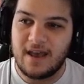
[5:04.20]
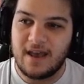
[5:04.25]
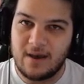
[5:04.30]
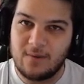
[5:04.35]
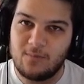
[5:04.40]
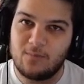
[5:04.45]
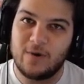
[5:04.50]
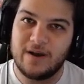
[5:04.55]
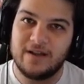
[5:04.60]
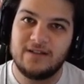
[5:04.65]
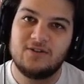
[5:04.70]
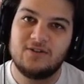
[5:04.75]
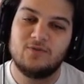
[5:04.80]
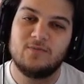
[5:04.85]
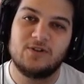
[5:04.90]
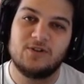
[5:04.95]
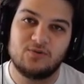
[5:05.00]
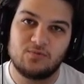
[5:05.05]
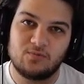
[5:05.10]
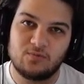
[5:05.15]
and way too
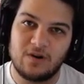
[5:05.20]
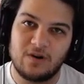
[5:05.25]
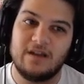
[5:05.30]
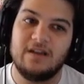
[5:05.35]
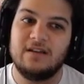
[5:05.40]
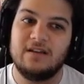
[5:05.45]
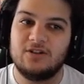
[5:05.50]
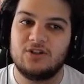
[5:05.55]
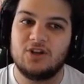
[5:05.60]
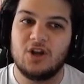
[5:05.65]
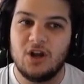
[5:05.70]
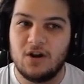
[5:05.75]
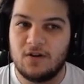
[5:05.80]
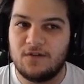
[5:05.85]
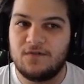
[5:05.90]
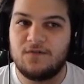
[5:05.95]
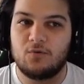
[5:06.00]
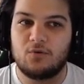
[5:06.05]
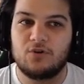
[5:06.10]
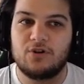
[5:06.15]
much range
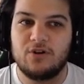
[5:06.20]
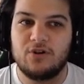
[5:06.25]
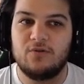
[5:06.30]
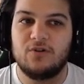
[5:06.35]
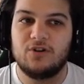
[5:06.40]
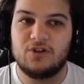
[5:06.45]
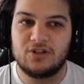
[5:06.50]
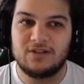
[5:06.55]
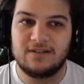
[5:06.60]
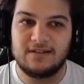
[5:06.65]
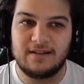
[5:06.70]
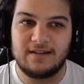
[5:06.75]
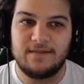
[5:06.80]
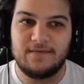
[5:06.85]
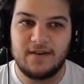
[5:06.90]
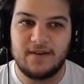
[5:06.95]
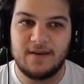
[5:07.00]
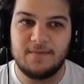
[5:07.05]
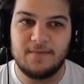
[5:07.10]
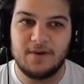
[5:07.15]
for you to just
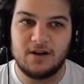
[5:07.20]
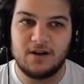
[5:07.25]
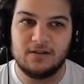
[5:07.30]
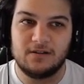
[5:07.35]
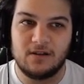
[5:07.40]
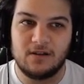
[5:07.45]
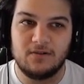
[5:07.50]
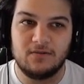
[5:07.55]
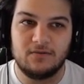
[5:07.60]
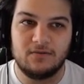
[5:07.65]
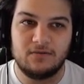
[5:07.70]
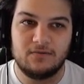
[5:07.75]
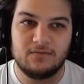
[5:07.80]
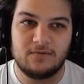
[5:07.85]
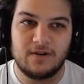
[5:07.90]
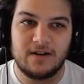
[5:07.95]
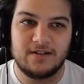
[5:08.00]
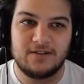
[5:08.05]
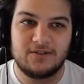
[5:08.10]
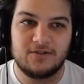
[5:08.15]
leave him alone,
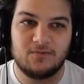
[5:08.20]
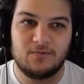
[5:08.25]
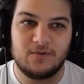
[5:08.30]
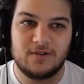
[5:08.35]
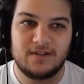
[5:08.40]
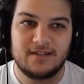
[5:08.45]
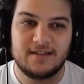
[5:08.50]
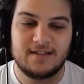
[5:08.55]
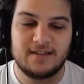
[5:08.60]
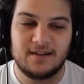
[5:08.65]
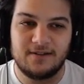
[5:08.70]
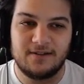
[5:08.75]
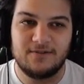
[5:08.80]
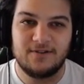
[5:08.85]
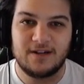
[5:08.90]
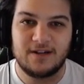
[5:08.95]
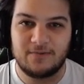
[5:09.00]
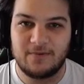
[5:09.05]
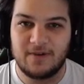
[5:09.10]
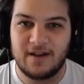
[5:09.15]
right? So what's this other
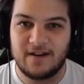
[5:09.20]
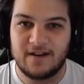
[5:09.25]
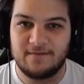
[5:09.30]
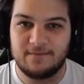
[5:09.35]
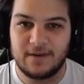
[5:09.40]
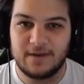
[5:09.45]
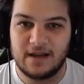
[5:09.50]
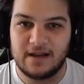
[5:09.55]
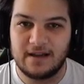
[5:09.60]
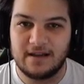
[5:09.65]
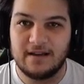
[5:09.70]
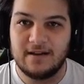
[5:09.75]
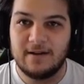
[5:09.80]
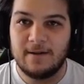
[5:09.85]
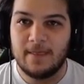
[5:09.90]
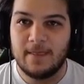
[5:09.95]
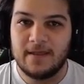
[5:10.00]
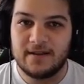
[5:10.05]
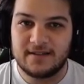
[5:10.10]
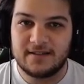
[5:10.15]
deck we have by
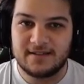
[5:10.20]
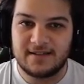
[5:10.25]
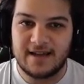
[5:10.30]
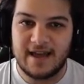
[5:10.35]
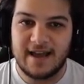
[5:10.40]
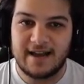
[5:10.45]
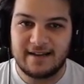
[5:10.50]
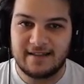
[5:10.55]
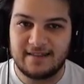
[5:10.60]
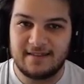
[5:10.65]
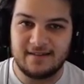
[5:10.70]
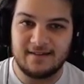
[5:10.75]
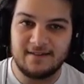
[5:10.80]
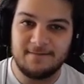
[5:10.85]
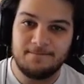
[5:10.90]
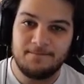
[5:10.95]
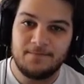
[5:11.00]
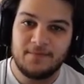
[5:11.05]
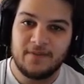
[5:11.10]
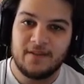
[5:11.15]
Stagathy?
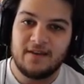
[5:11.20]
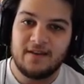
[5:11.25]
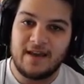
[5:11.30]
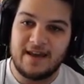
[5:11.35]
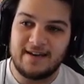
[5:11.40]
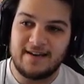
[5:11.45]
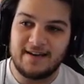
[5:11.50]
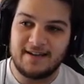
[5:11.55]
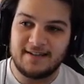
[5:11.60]
And